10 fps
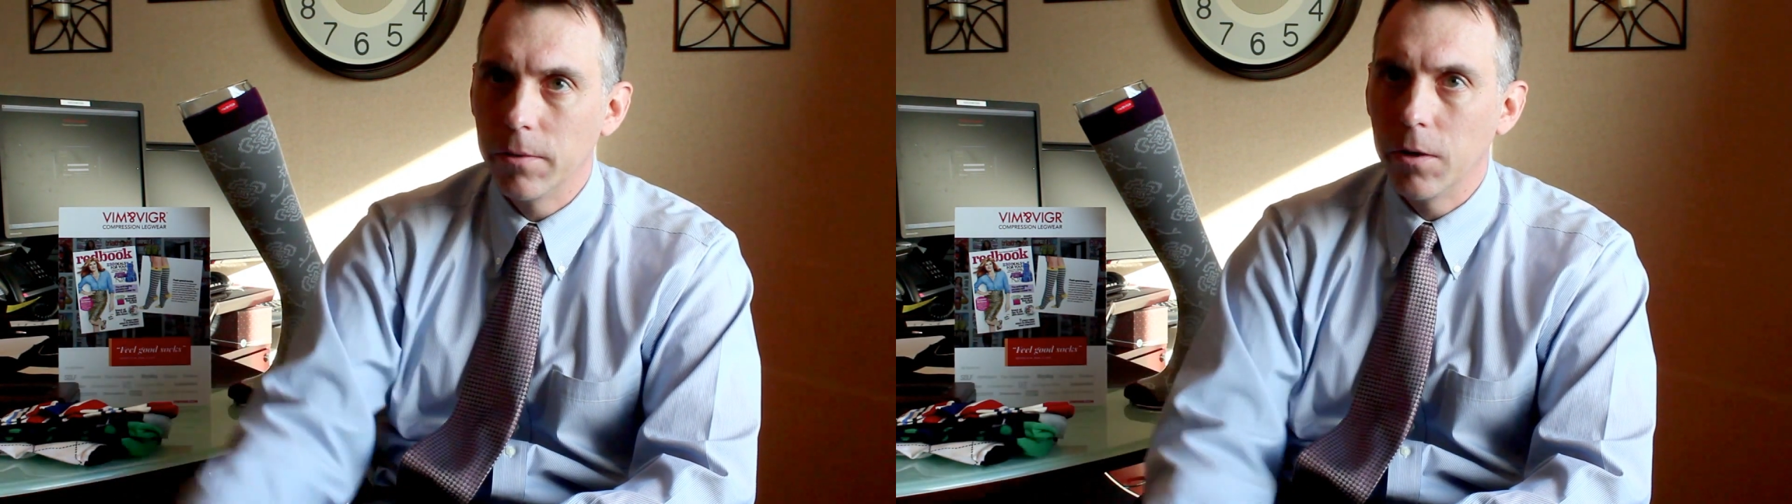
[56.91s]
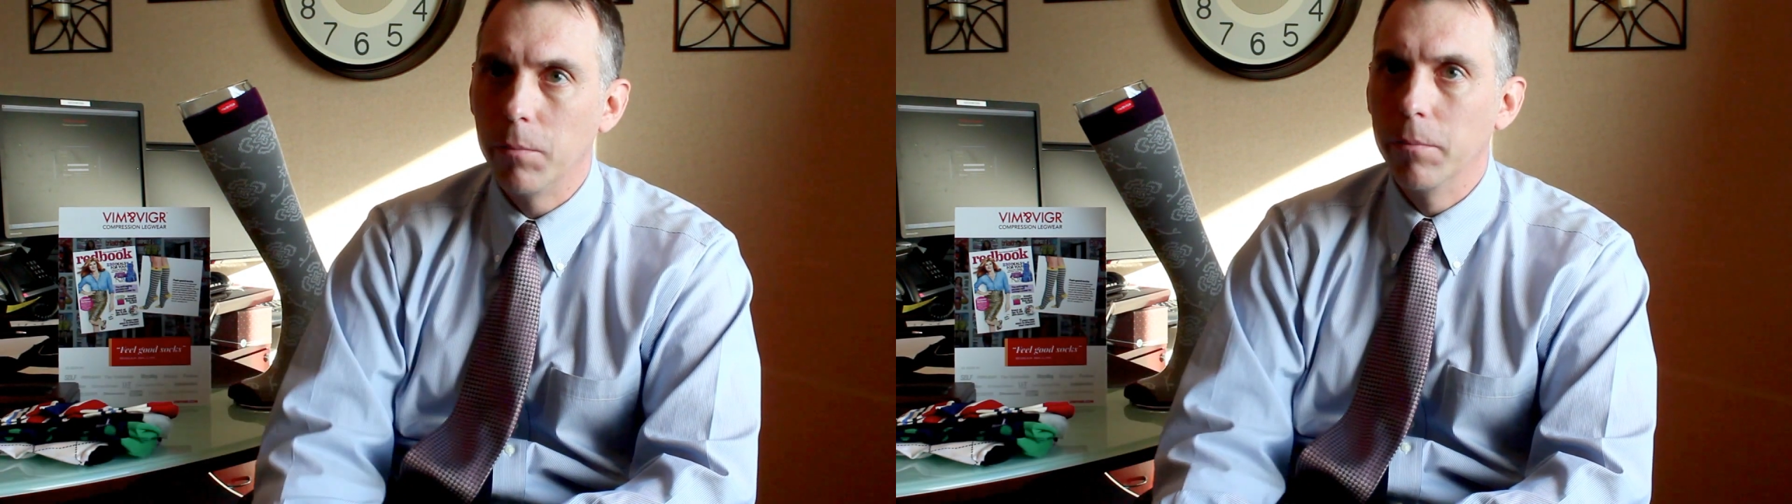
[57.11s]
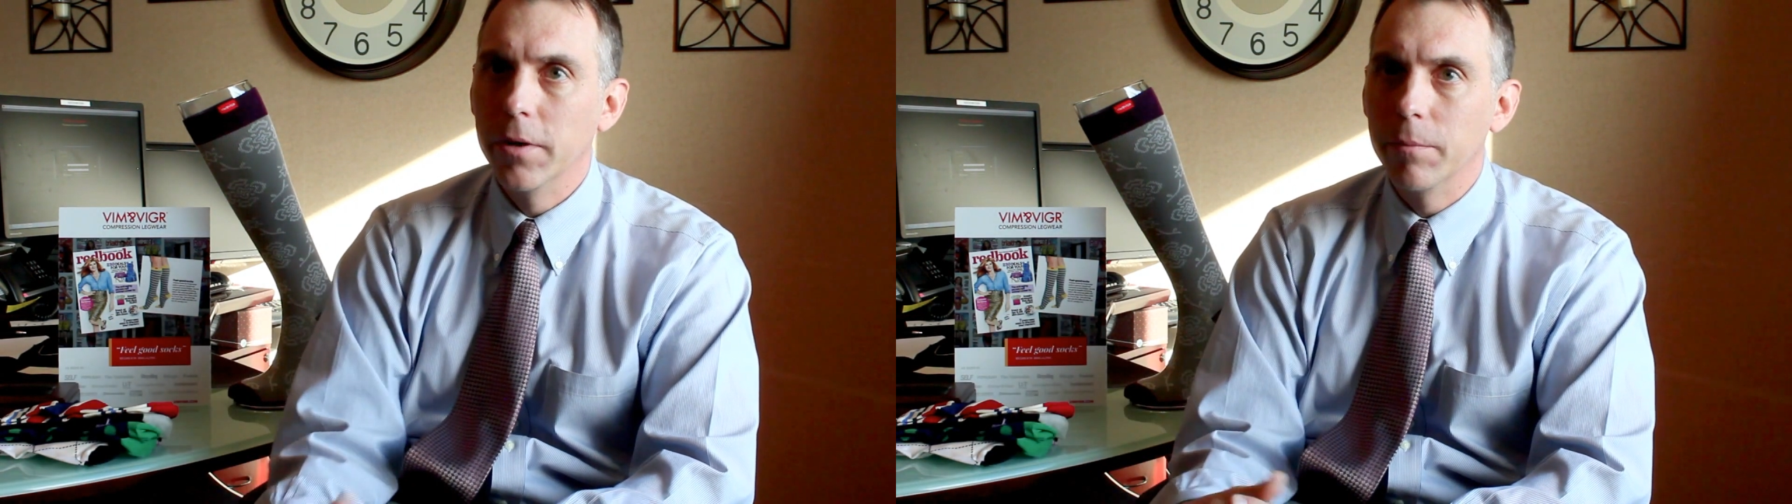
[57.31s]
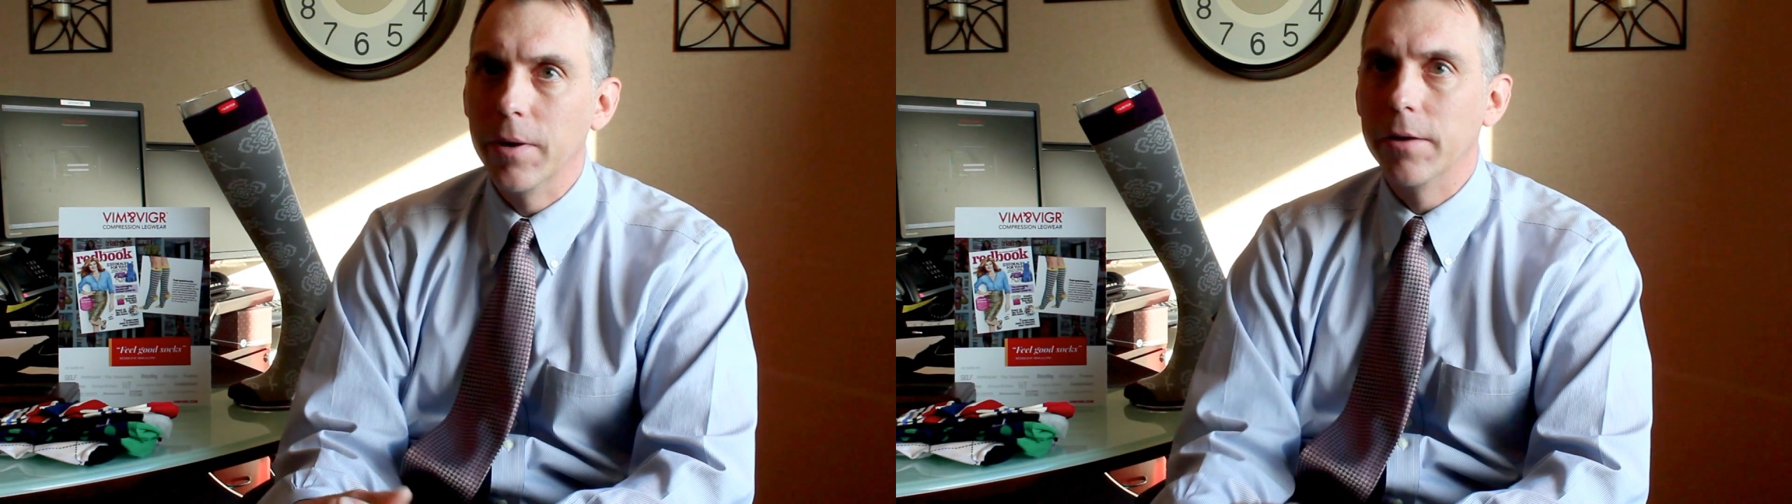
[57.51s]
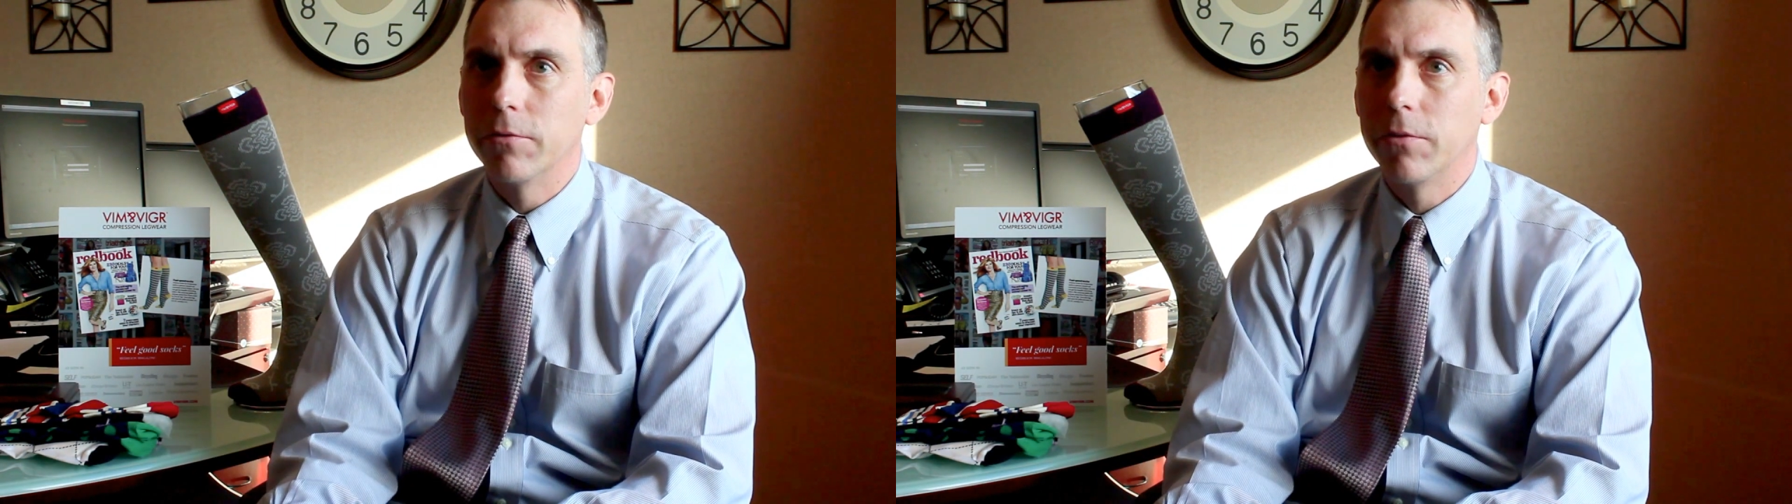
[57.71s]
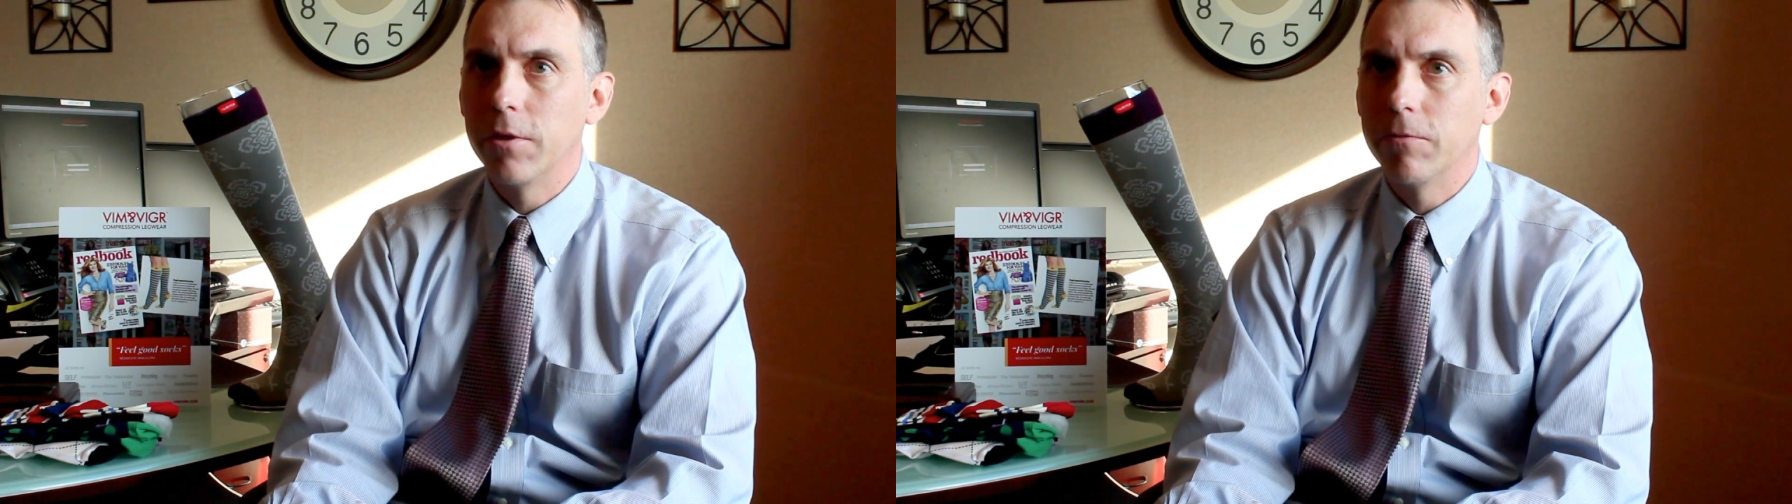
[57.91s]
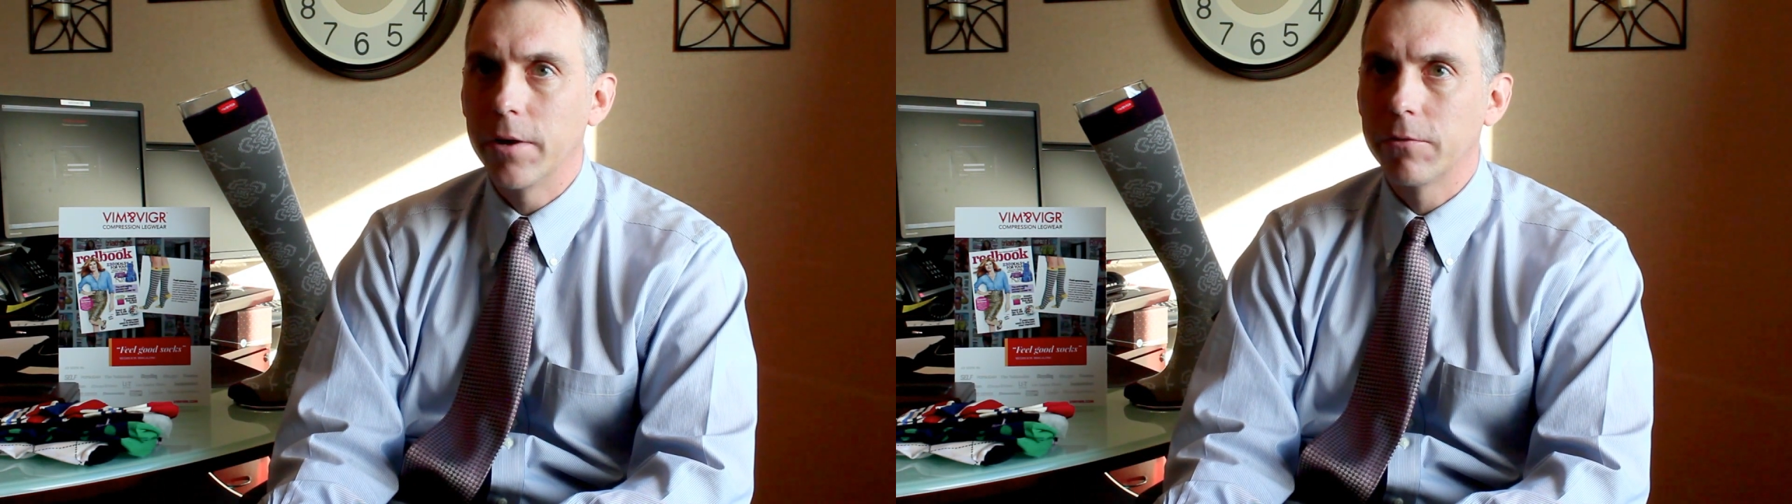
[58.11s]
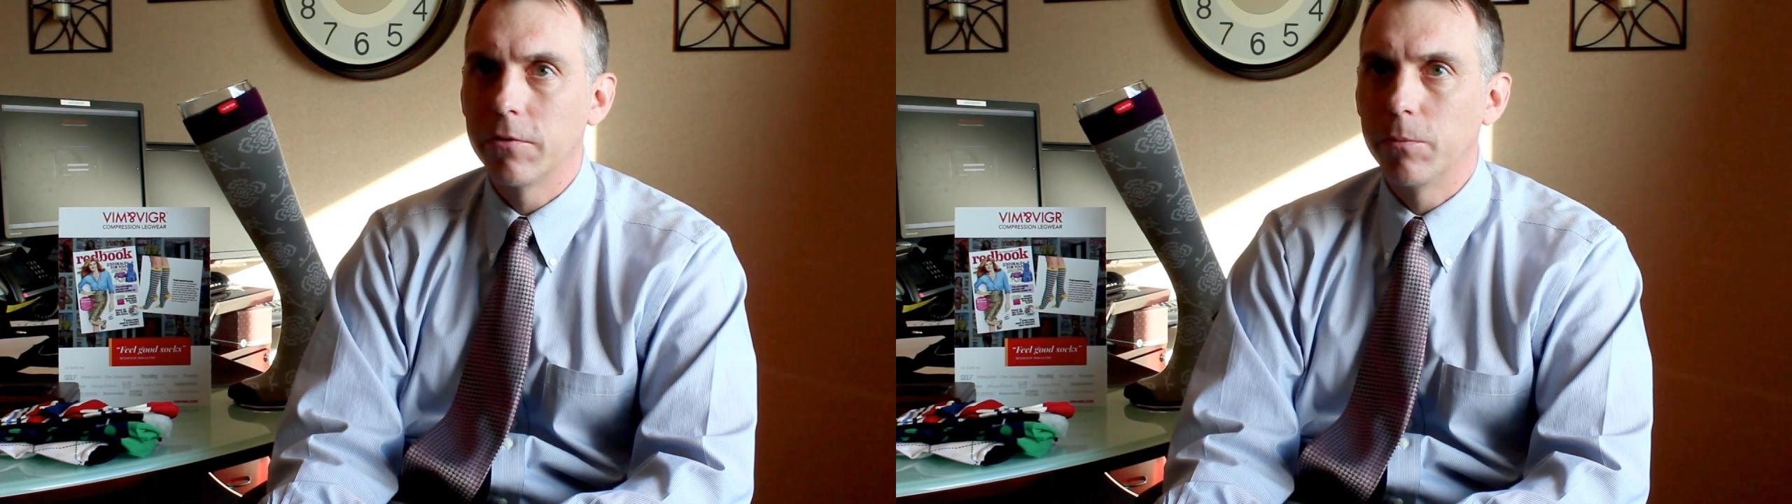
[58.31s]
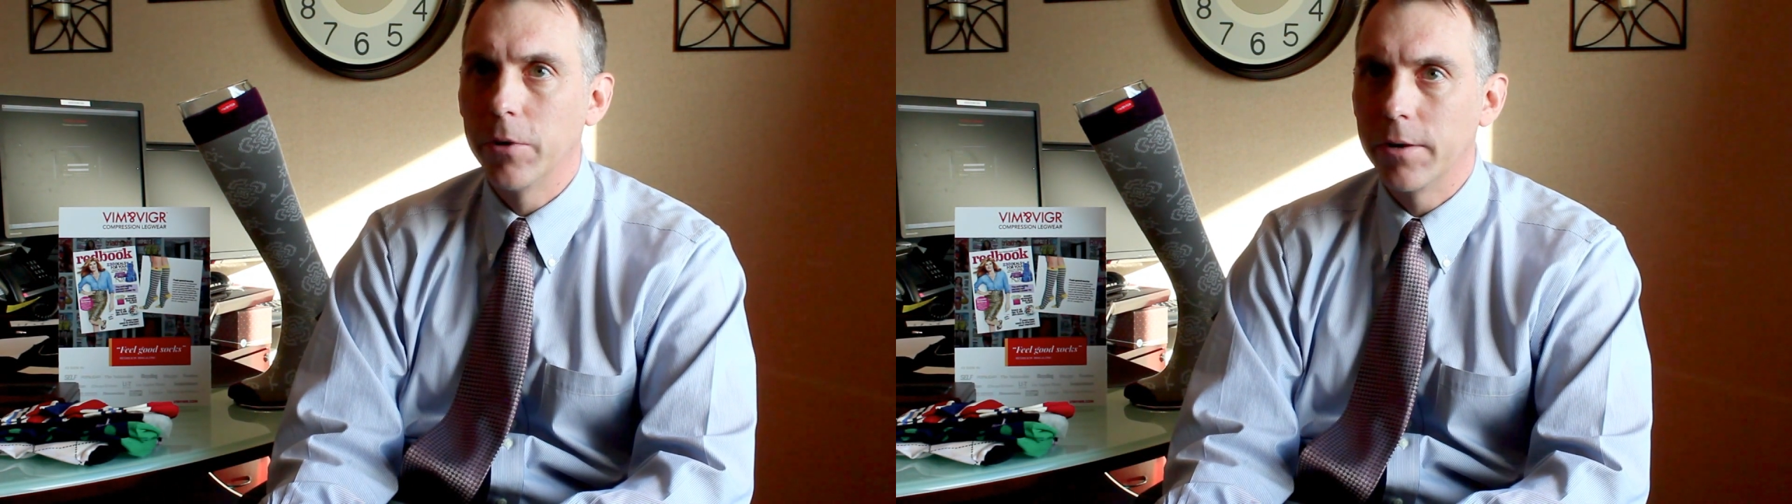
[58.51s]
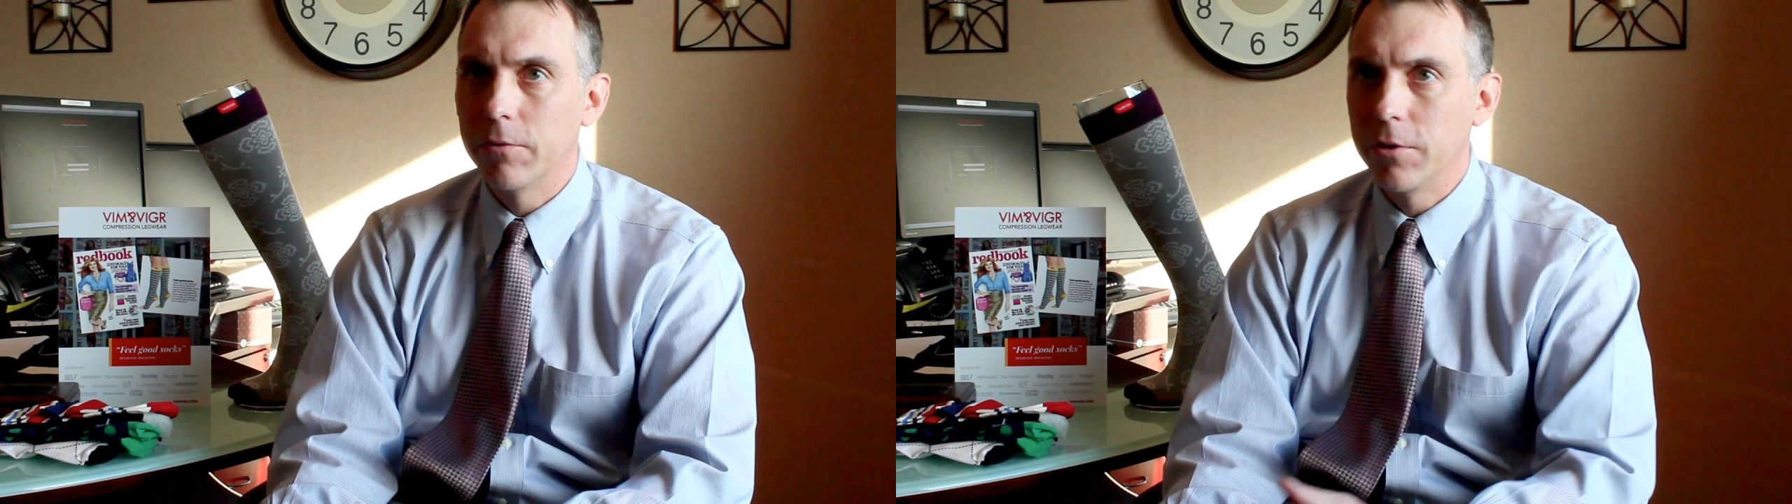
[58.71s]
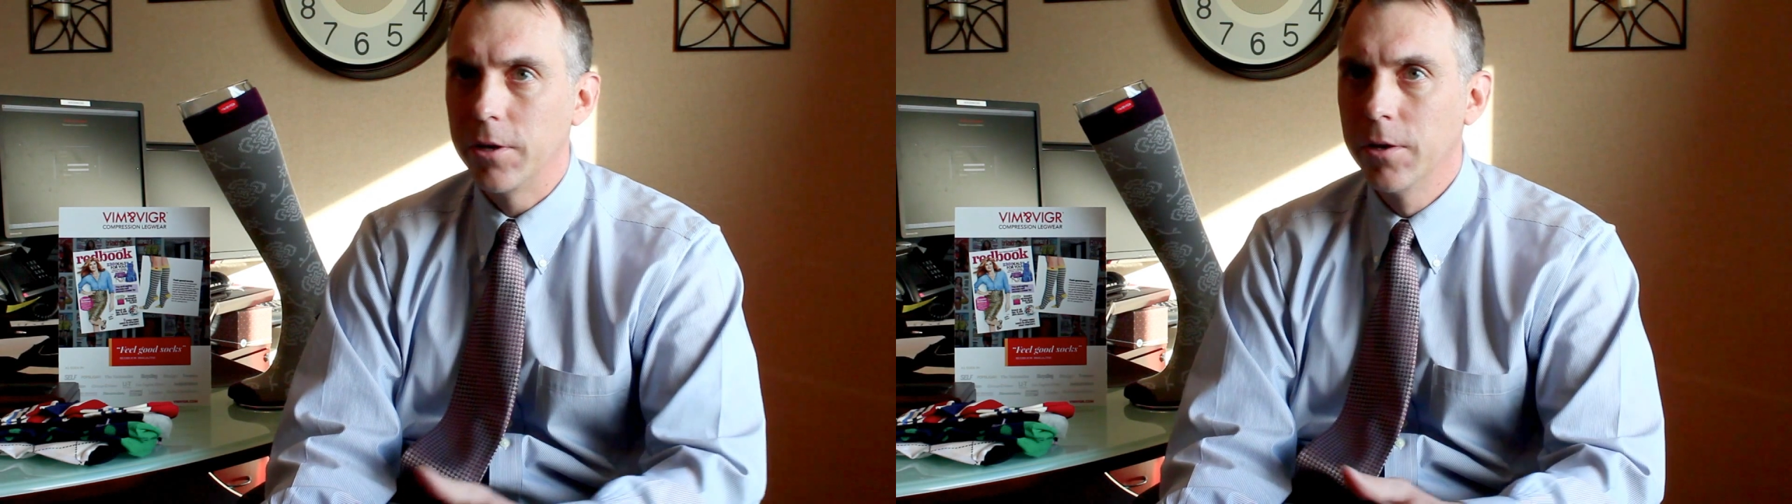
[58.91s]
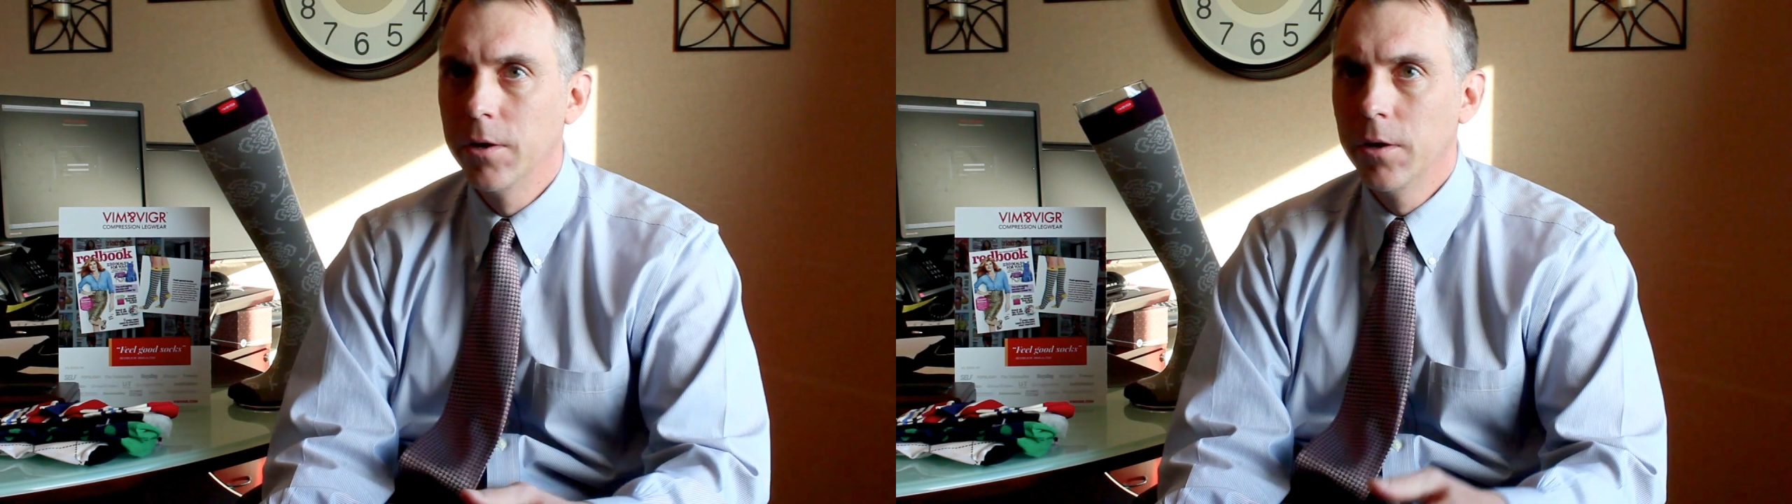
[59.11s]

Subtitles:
help minimize the effects of the pregnancy